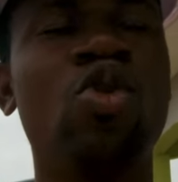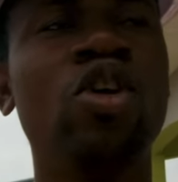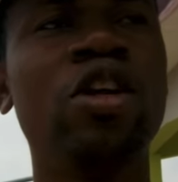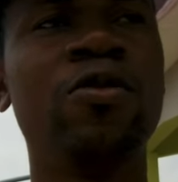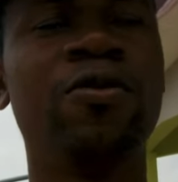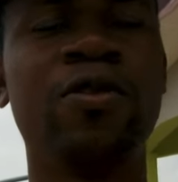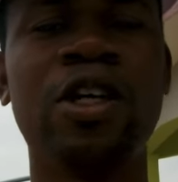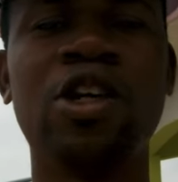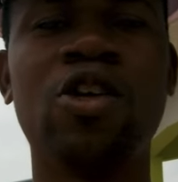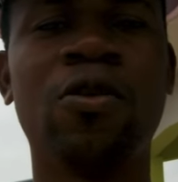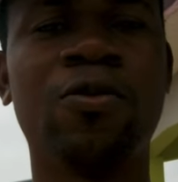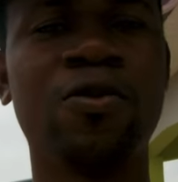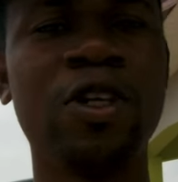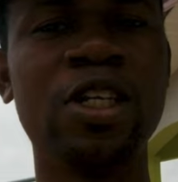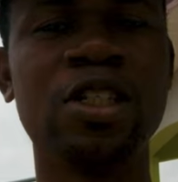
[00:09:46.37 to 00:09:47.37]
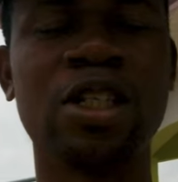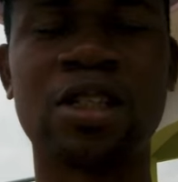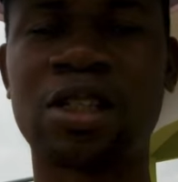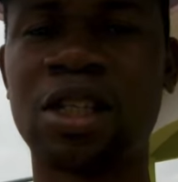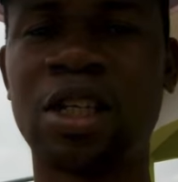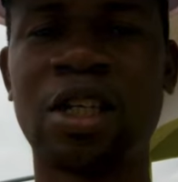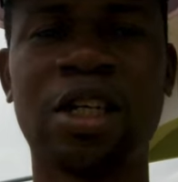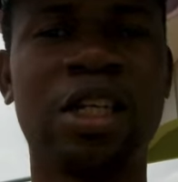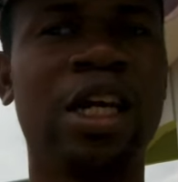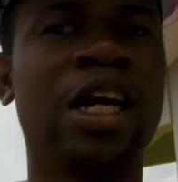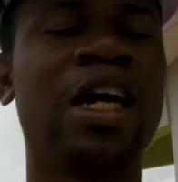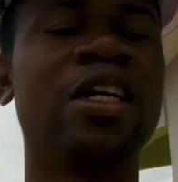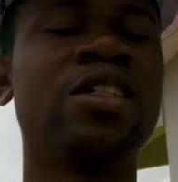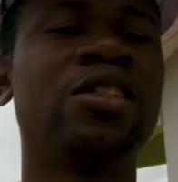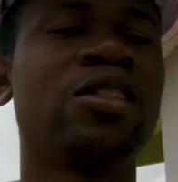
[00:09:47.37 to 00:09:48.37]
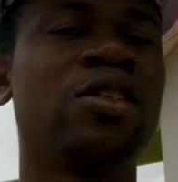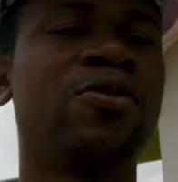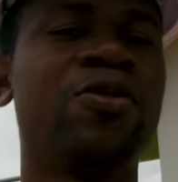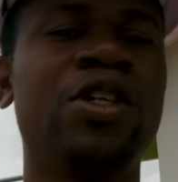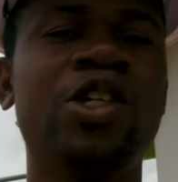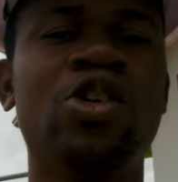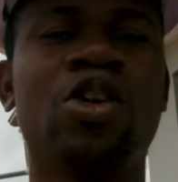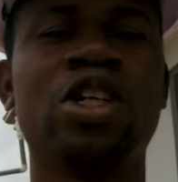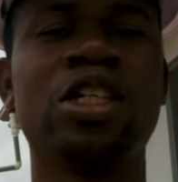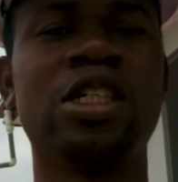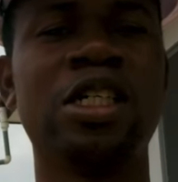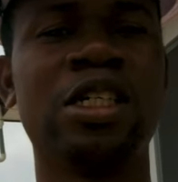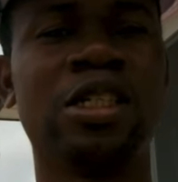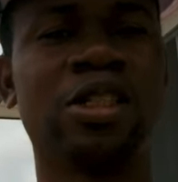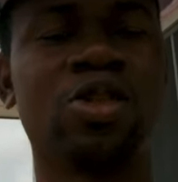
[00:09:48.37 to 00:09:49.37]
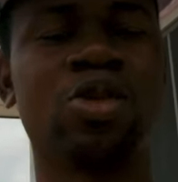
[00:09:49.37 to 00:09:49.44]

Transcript: only feed on feces. They can't feed on these.